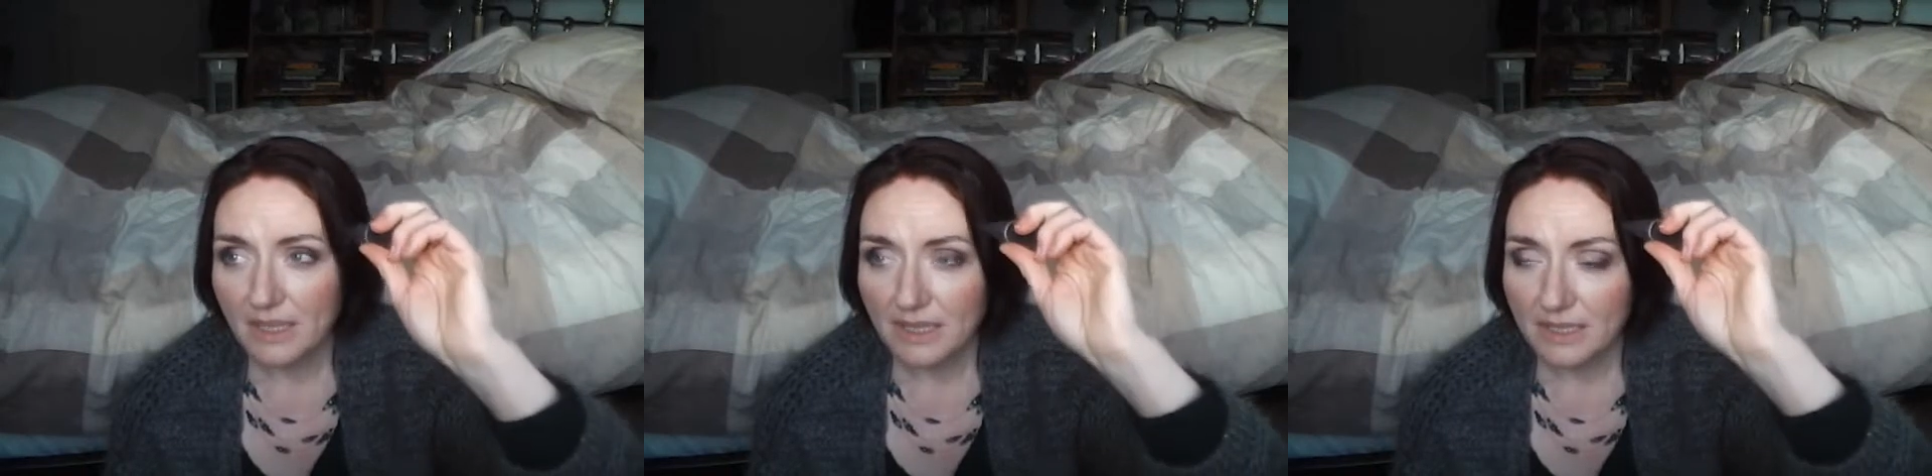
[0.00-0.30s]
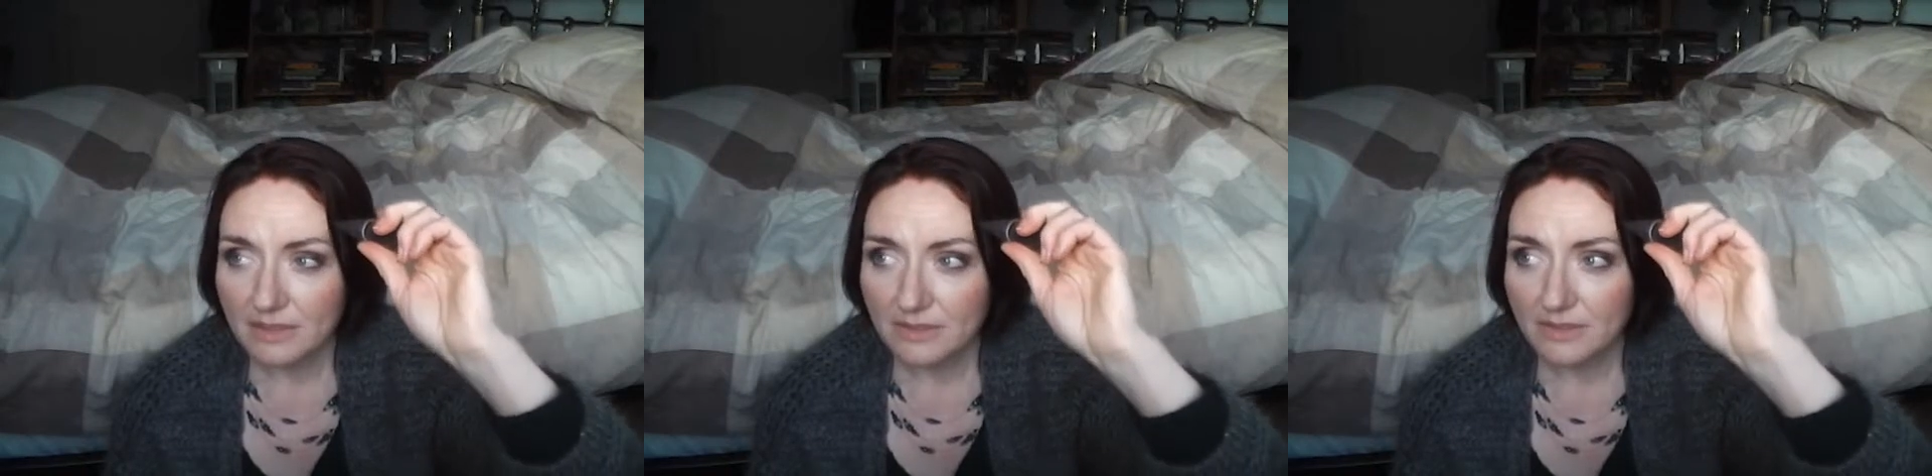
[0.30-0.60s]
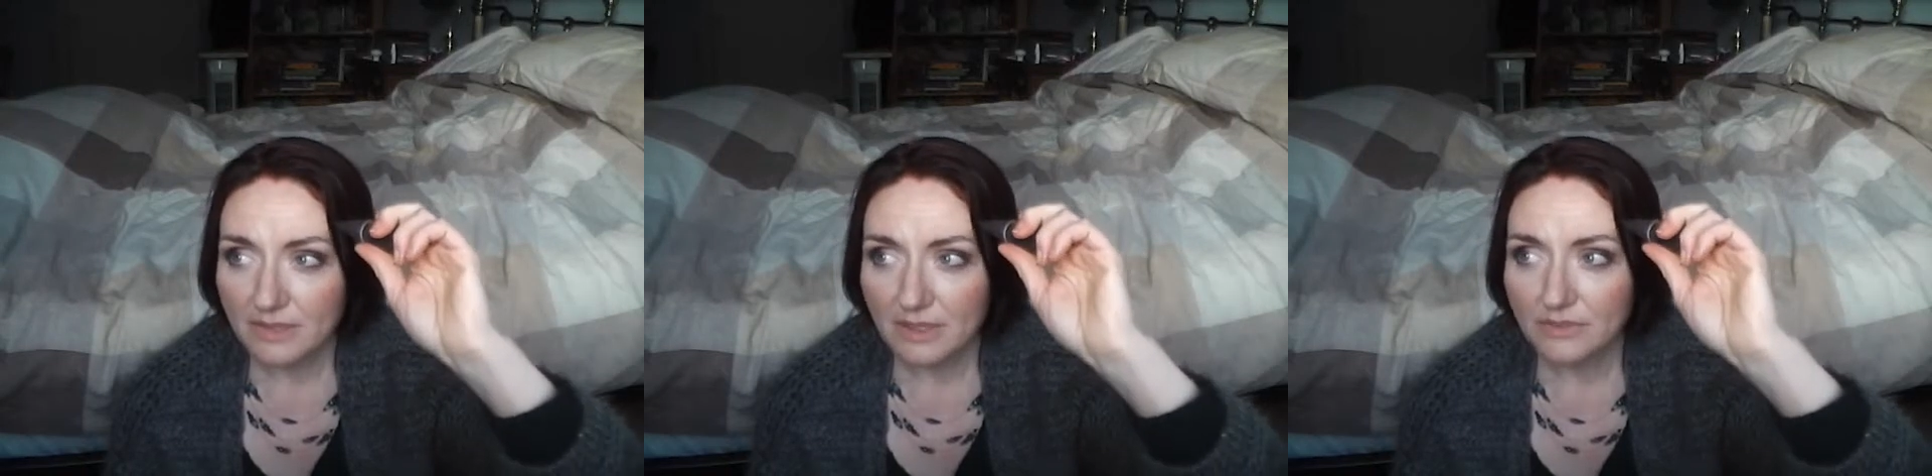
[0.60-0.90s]

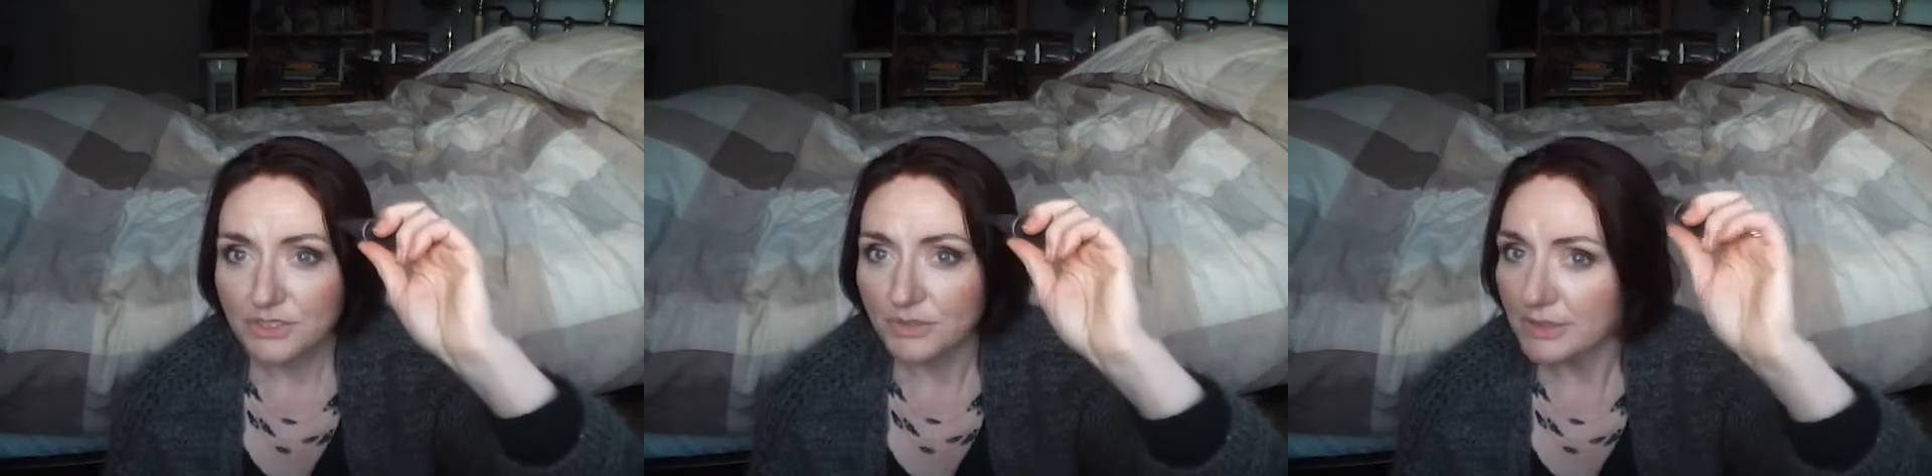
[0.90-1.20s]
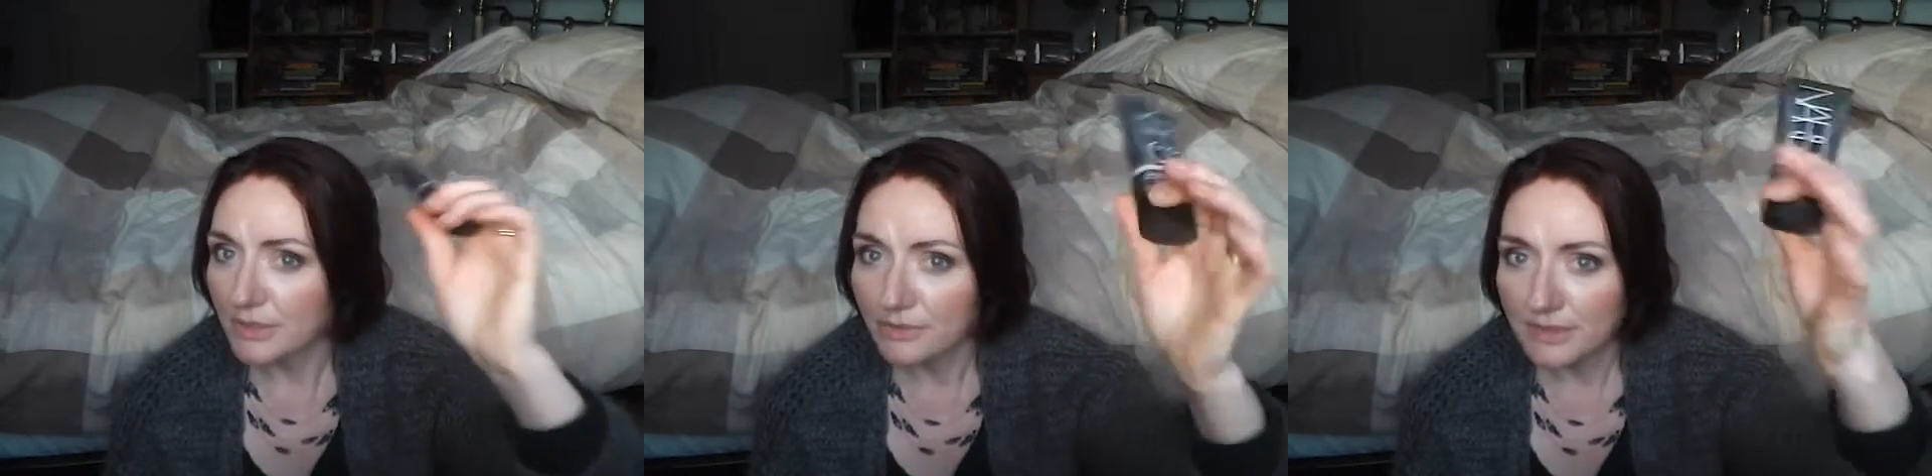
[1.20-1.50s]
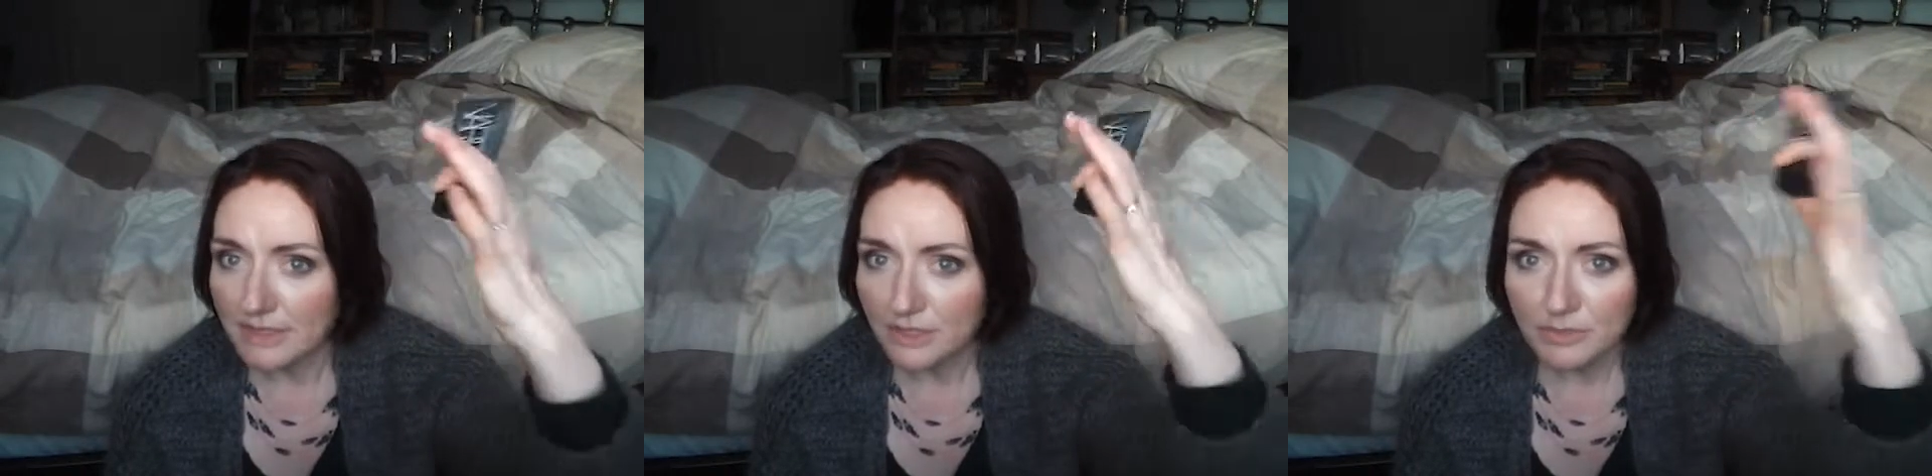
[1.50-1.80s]
It gives you a
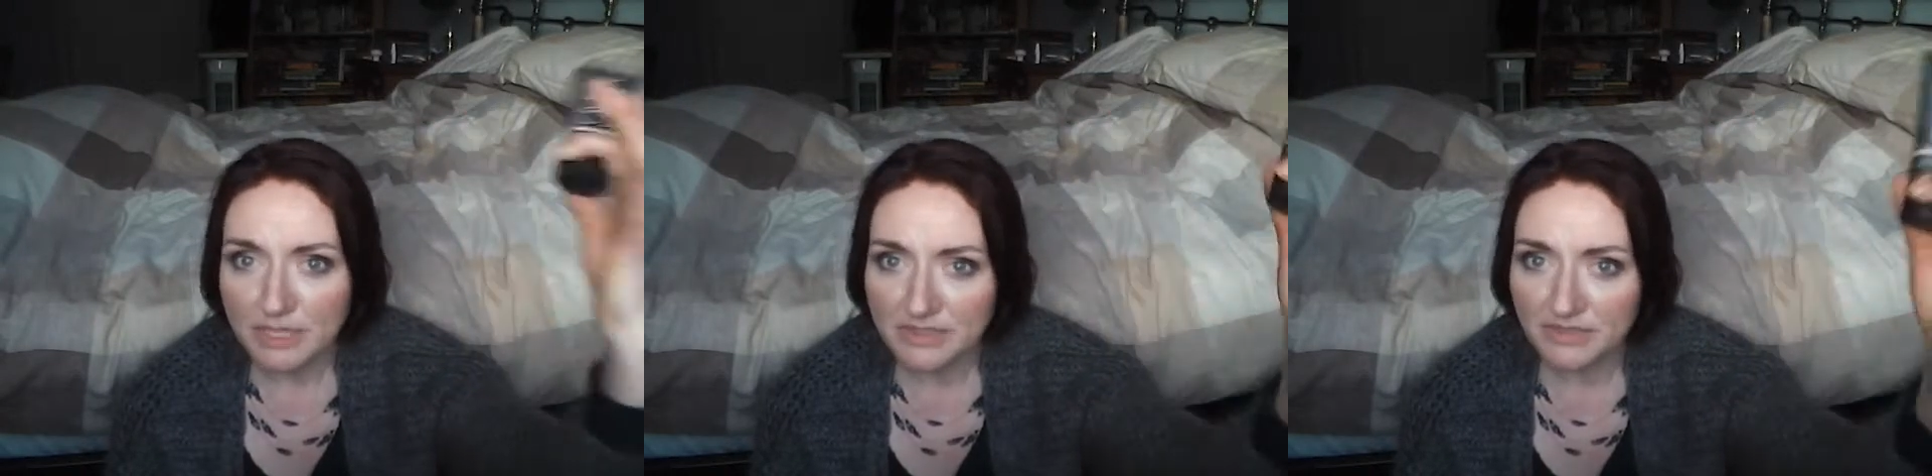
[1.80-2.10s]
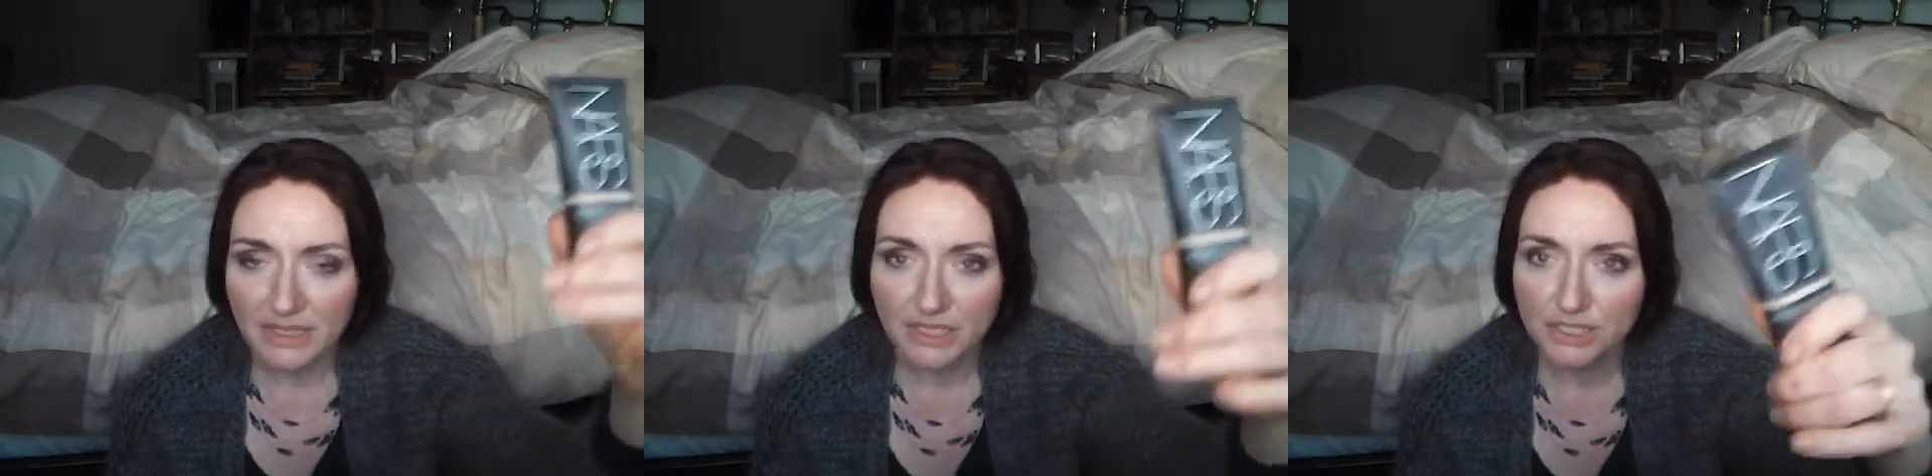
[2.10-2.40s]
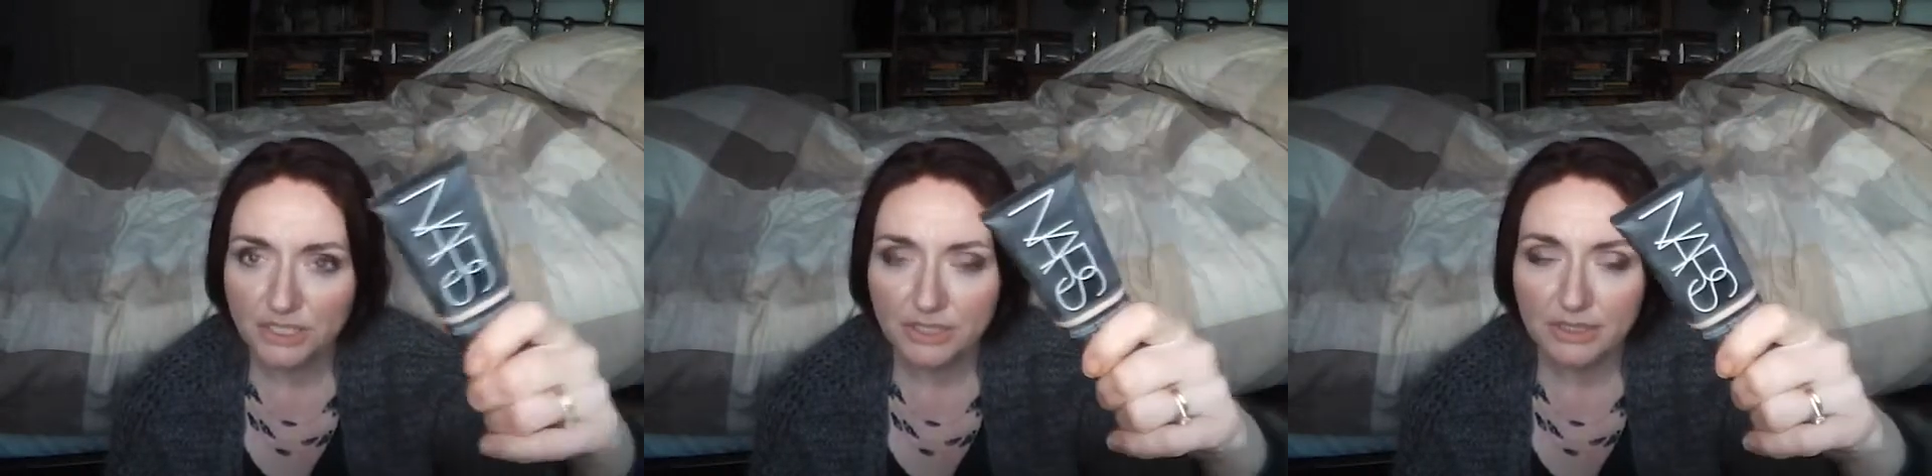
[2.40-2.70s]
lovely luminous
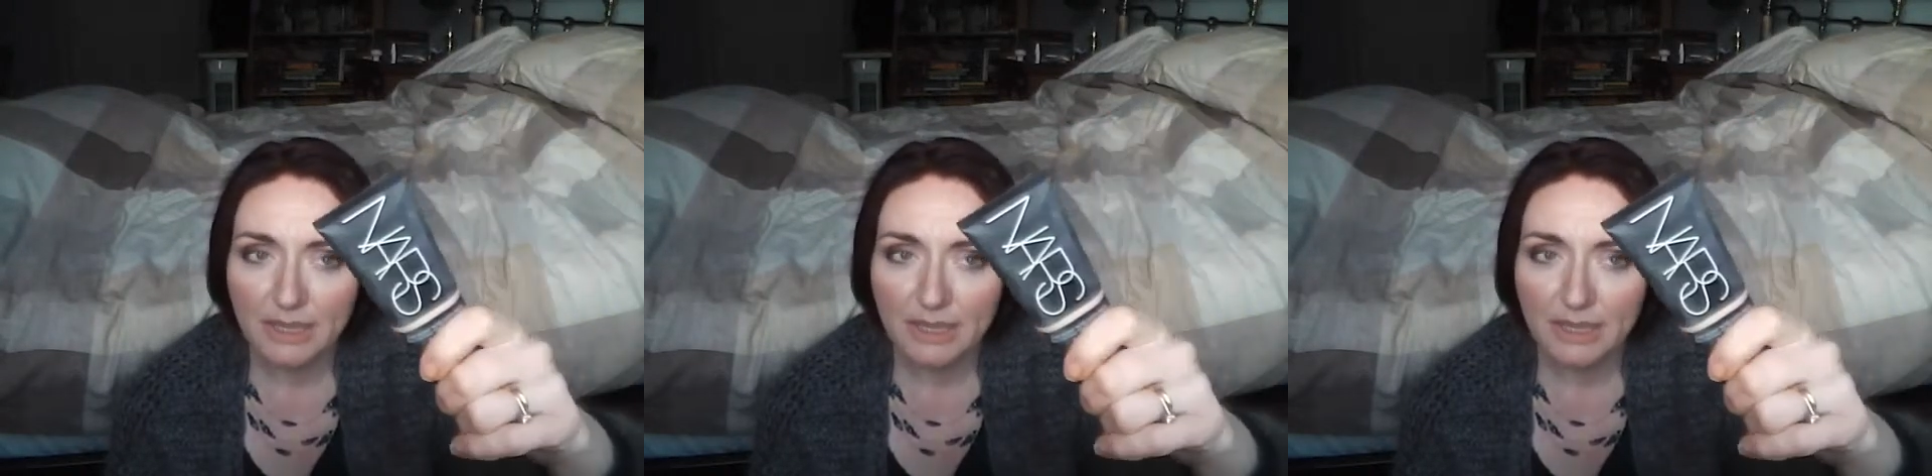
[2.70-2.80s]
finish,